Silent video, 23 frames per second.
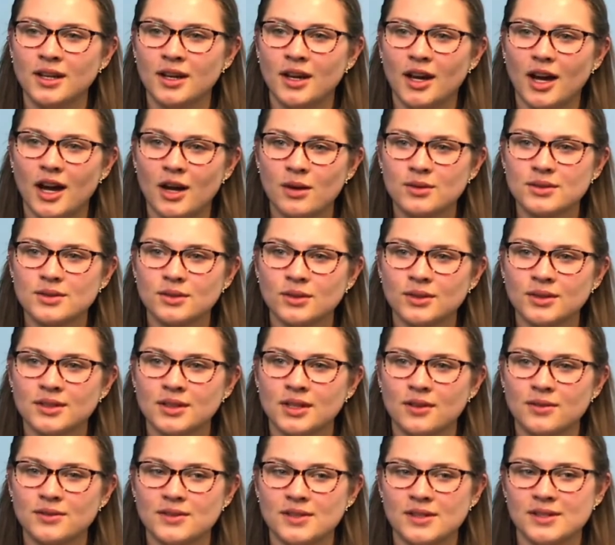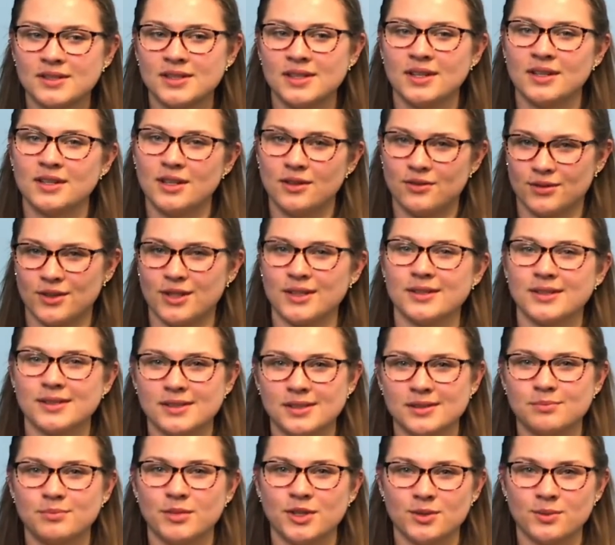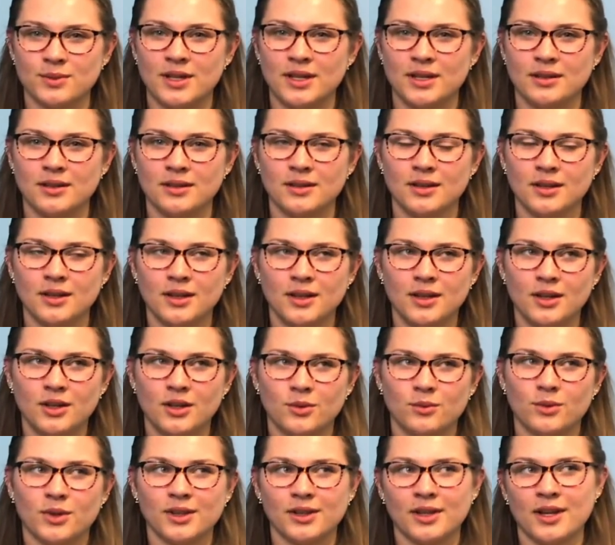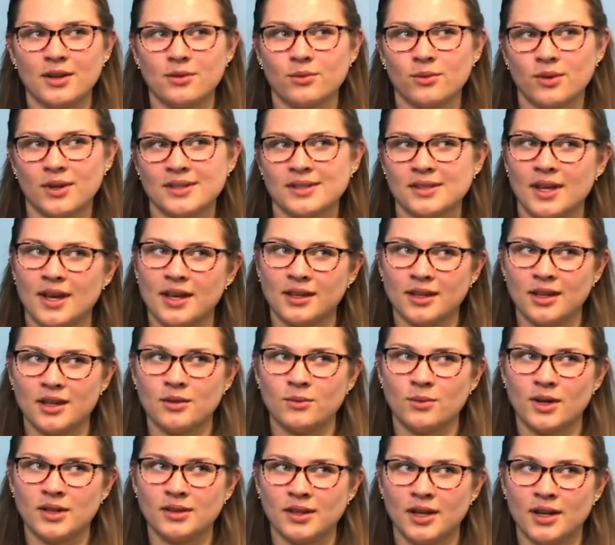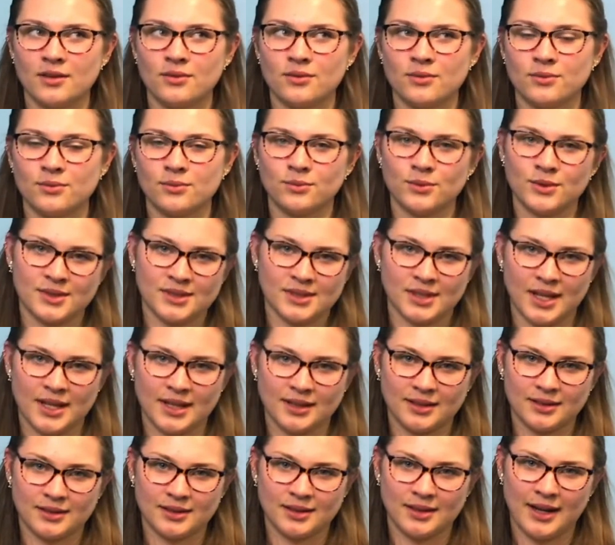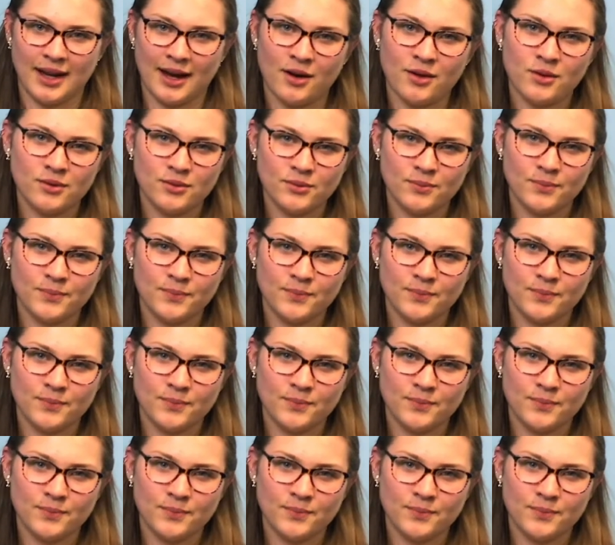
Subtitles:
I was old enough to see a difference between what life was like and what life was like now.